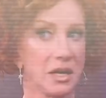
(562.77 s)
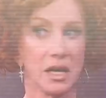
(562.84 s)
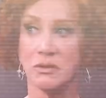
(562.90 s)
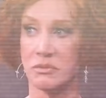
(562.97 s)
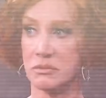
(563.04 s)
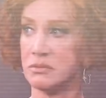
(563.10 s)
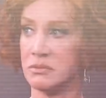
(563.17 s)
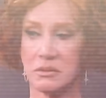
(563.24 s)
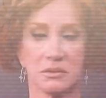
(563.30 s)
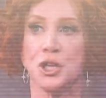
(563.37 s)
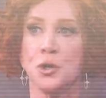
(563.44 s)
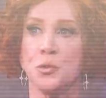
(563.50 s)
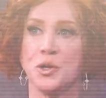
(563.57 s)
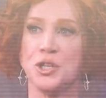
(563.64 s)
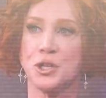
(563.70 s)
No.
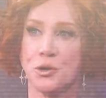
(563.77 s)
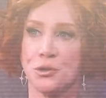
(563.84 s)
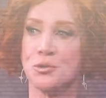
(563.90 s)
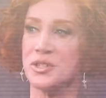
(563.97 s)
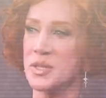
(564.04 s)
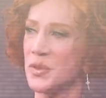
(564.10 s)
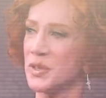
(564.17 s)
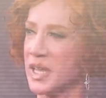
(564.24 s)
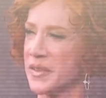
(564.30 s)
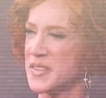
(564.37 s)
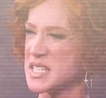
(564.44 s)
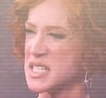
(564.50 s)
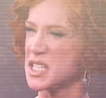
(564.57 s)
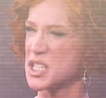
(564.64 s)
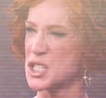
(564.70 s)
You know, when you go through something like
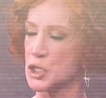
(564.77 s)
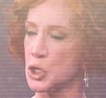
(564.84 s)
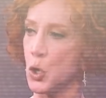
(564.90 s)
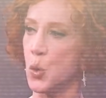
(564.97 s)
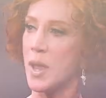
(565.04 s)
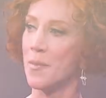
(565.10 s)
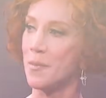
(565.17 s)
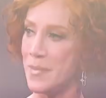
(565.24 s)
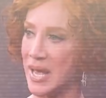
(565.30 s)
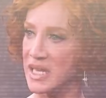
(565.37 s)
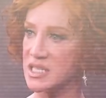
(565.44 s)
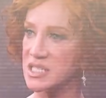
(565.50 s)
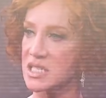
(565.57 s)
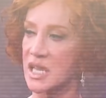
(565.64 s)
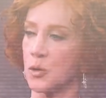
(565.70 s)
this that's so
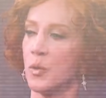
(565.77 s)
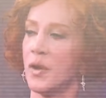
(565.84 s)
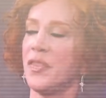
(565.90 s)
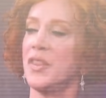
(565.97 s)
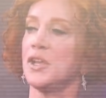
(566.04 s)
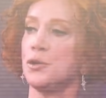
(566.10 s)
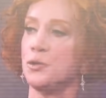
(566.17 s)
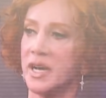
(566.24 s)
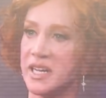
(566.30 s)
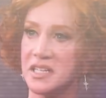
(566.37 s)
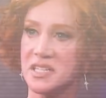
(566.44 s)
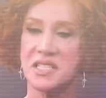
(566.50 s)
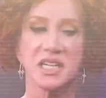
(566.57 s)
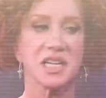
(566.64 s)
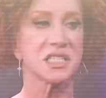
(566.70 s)
immense, like when the
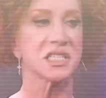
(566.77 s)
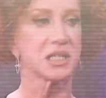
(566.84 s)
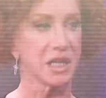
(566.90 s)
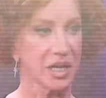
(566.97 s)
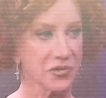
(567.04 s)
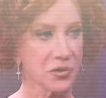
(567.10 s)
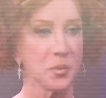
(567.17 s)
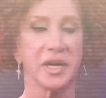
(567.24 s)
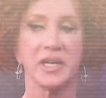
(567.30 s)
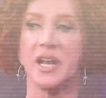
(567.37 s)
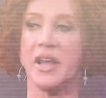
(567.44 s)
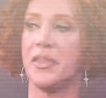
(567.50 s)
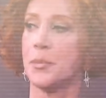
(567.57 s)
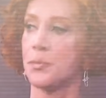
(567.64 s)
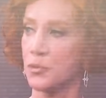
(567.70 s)
United States government
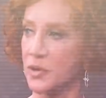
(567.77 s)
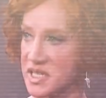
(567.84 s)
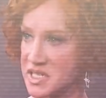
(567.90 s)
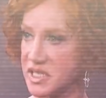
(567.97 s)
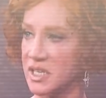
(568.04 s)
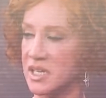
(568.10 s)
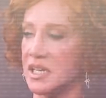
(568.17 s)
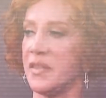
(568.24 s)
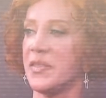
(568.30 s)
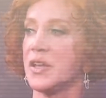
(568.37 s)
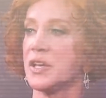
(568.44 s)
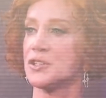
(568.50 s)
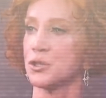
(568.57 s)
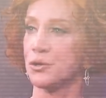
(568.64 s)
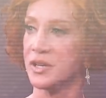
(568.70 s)
and the president and
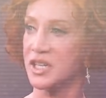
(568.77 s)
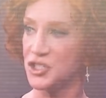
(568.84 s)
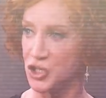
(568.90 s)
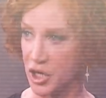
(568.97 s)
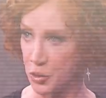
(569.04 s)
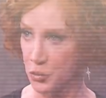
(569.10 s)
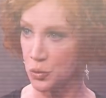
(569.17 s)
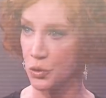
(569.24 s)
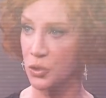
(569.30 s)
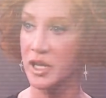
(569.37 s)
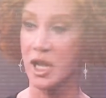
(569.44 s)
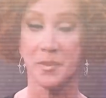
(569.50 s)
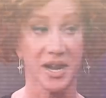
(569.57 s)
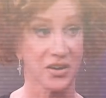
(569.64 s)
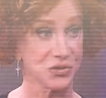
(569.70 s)
the attorney general
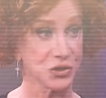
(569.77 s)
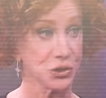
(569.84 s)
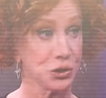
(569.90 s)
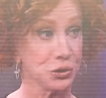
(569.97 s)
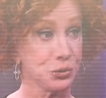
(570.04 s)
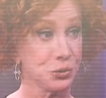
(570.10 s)
come after you,